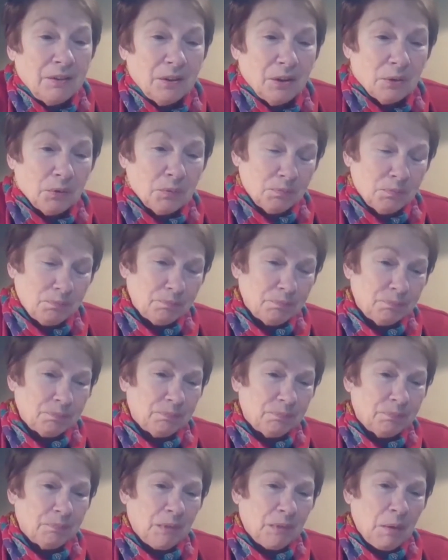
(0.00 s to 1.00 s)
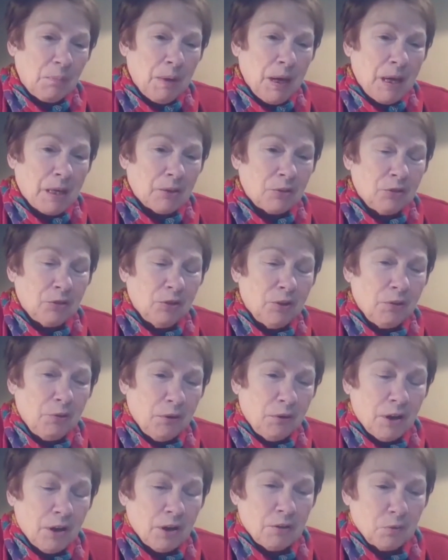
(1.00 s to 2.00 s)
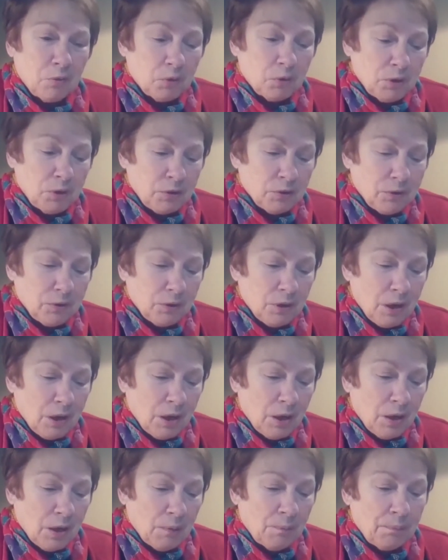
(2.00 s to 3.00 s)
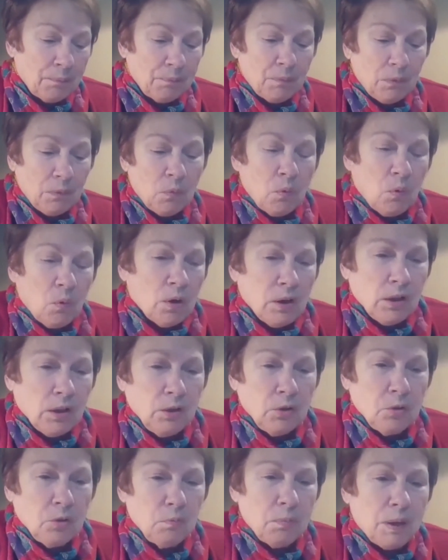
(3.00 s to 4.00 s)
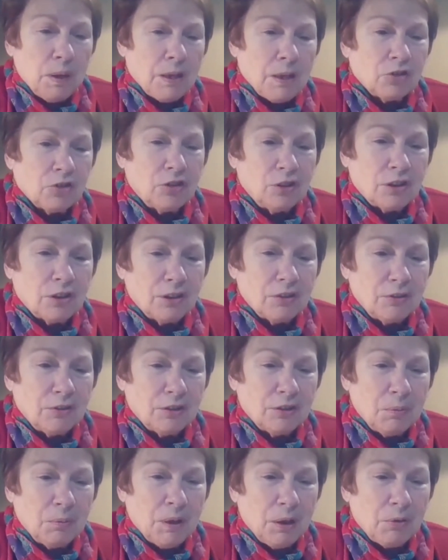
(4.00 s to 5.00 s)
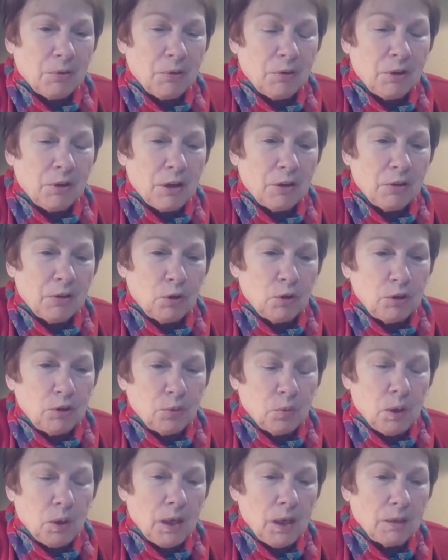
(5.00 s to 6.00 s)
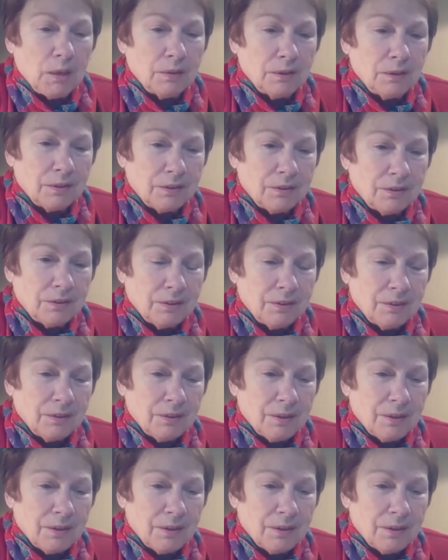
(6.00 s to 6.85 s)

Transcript: So back to the thyroid. Why are you passionate about thyroid awareness?